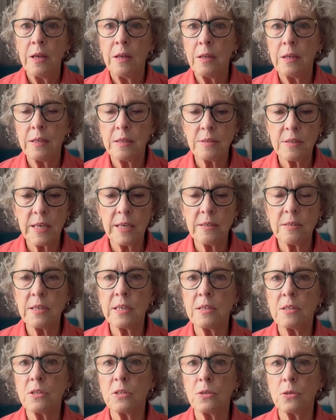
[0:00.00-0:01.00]
It's easy
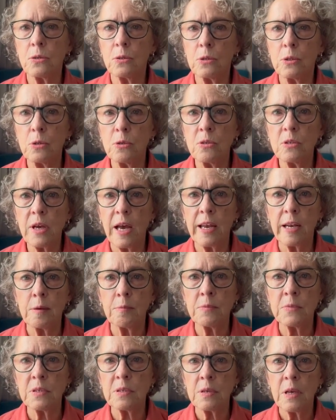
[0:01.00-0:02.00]
to lose
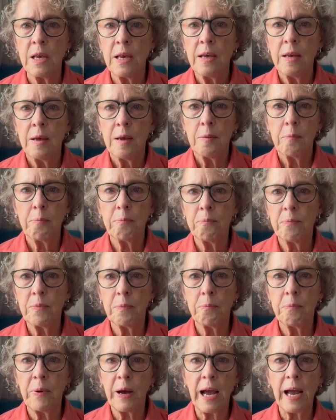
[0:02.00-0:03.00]
items
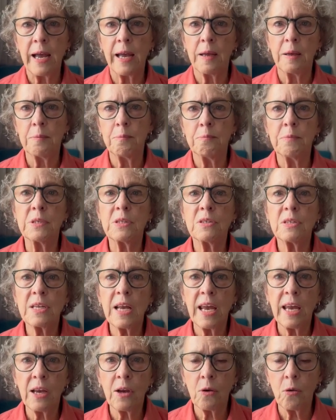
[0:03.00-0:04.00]
by
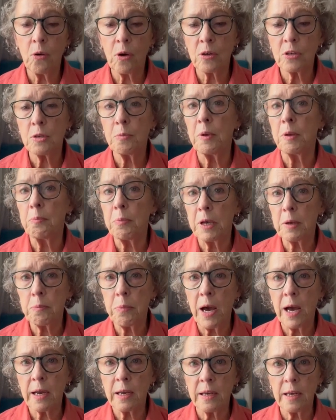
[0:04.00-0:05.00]
mistake or to be
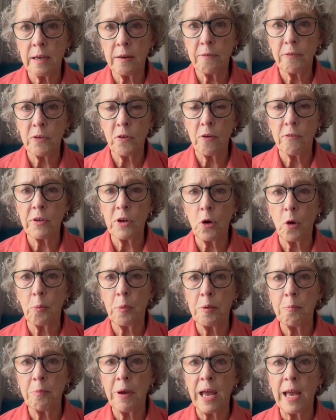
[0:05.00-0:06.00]
pickpocketed if you have an
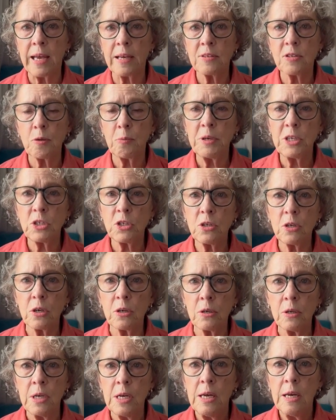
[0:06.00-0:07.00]
open bag. So be
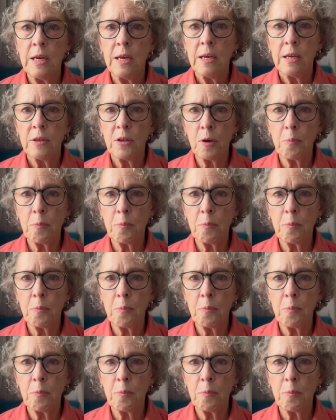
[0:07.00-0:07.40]
sure your